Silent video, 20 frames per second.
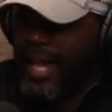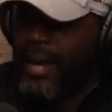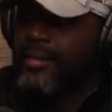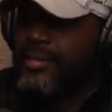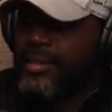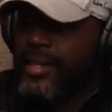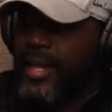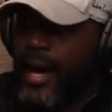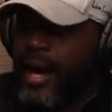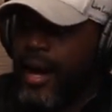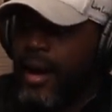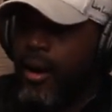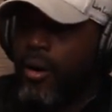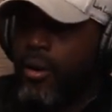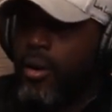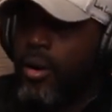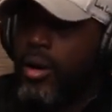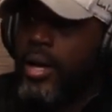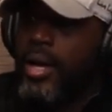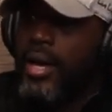
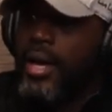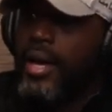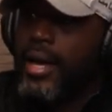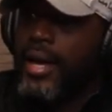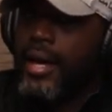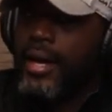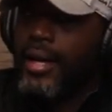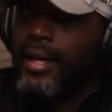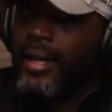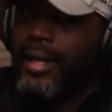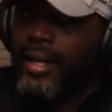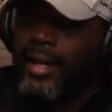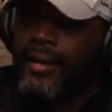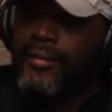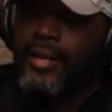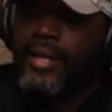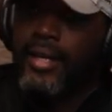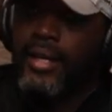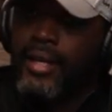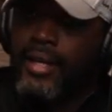lifestyle and
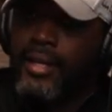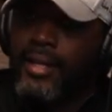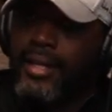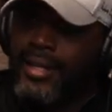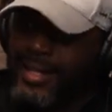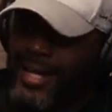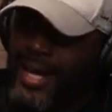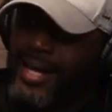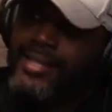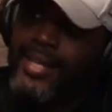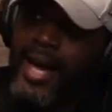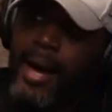living in that